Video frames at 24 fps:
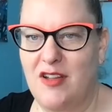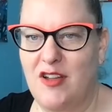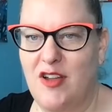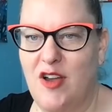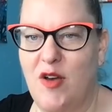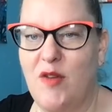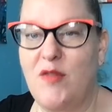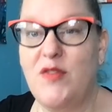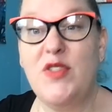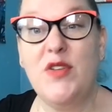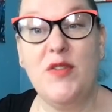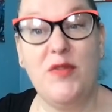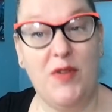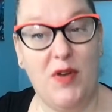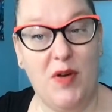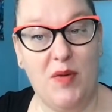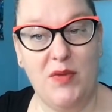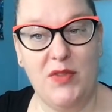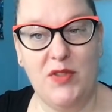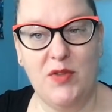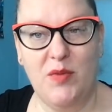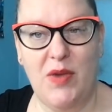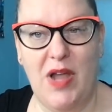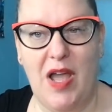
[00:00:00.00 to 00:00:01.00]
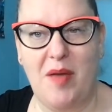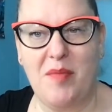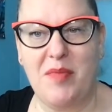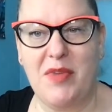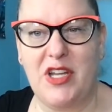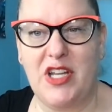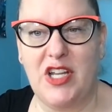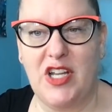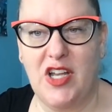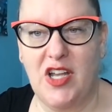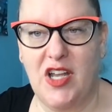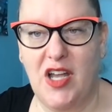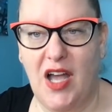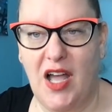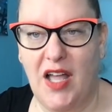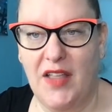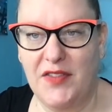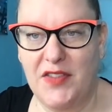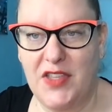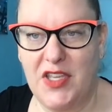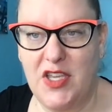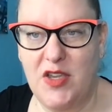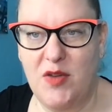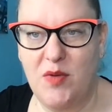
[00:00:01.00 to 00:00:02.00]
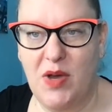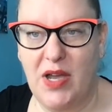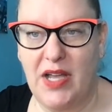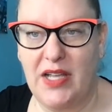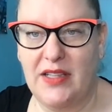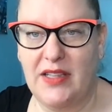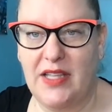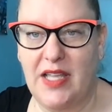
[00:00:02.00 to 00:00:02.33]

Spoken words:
Over the phone with the rep. Got the UI